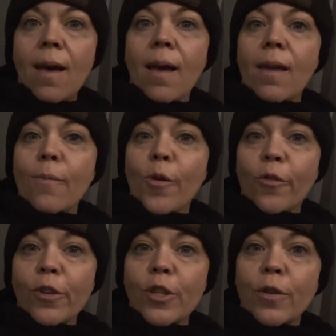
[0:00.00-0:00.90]
I am
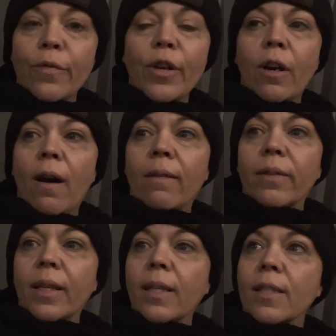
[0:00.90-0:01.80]
overdue for
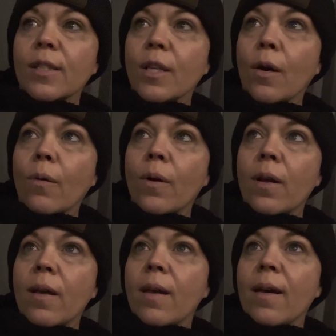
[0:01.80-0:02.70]
coffee. So
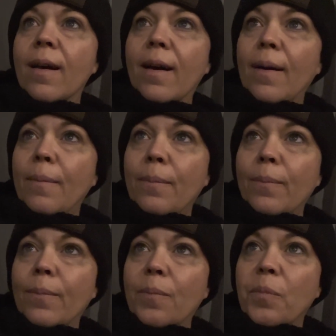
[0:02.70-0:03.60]
I'm
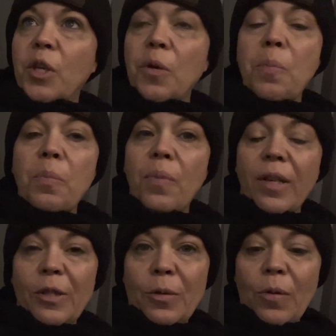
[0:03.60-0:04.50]
gonna
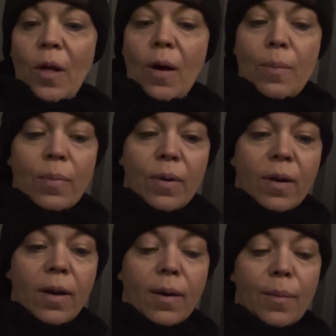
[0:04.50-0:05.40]
bundle up.
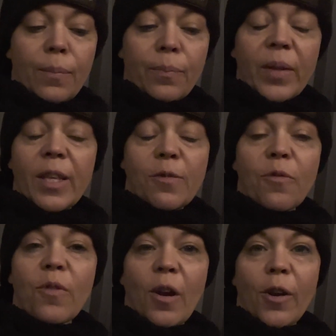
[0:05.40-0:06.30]
It is
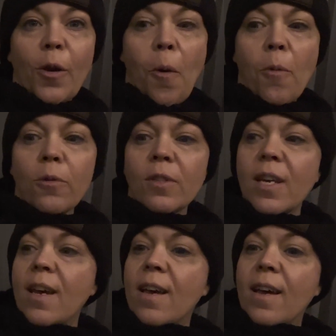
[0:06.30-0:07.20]
very cold.
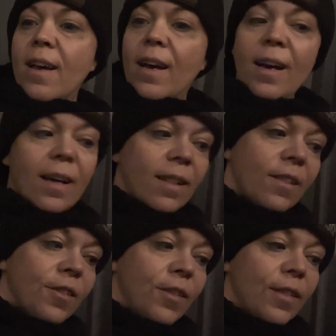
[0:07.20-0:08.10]

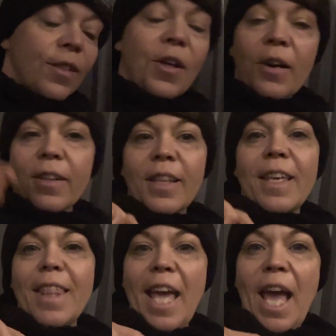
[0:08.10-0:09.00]
Luckily
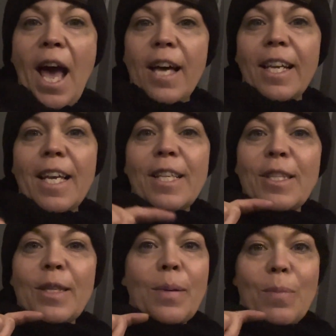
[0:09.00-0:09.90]
they had a
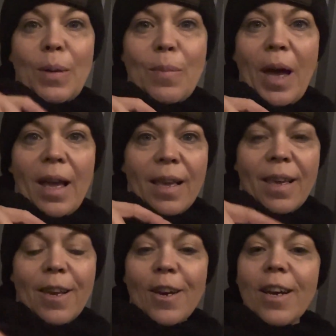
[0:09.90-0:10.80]
sleeping bag
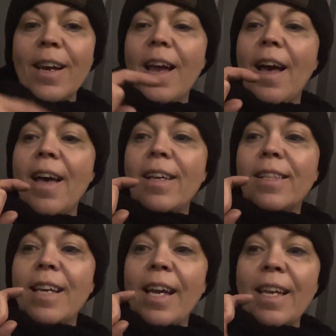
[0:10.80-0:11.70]
here, and
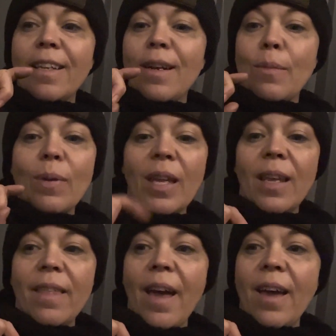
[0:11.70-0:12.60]
I ended up
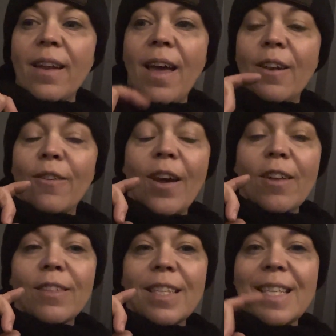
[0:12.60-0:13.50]
getting that at
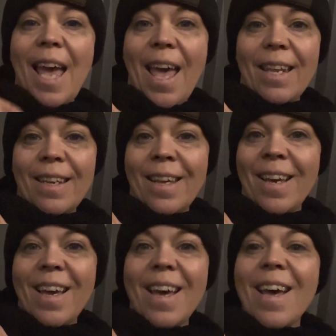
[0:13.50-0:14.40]
around 10,
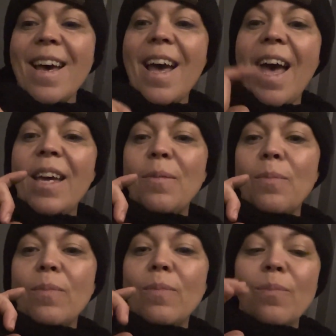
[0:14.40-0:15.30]

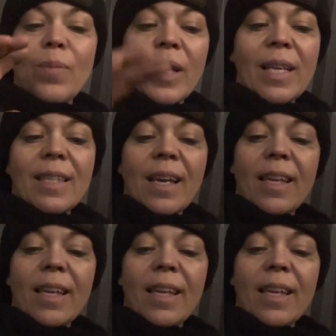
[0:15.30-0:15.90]
and because